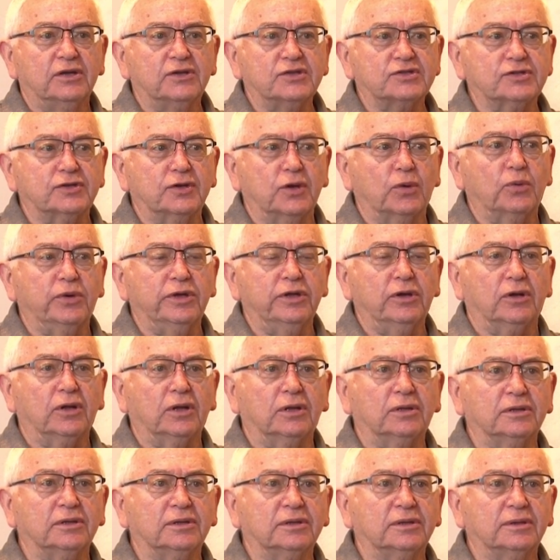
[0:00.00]
So we
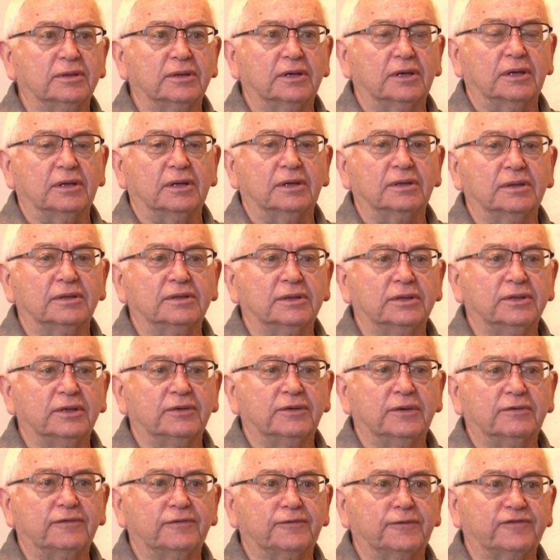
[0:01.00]
all
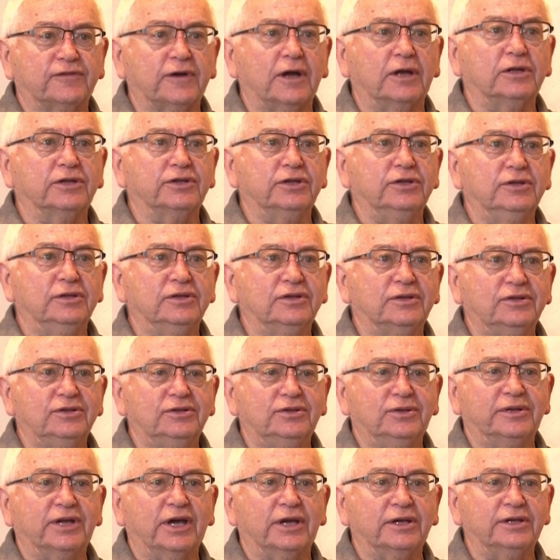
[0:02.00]
finally
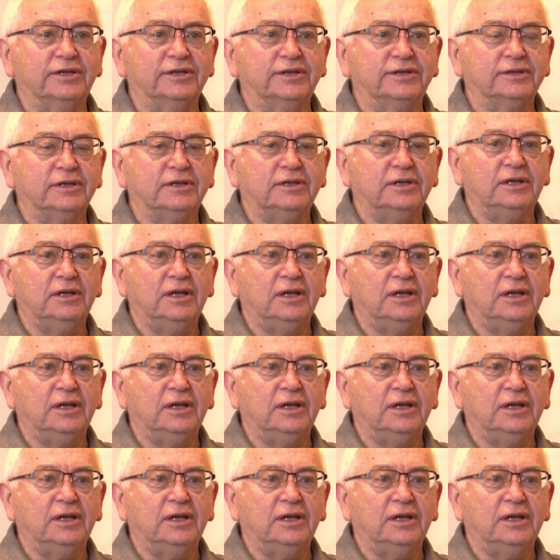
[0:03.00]
united.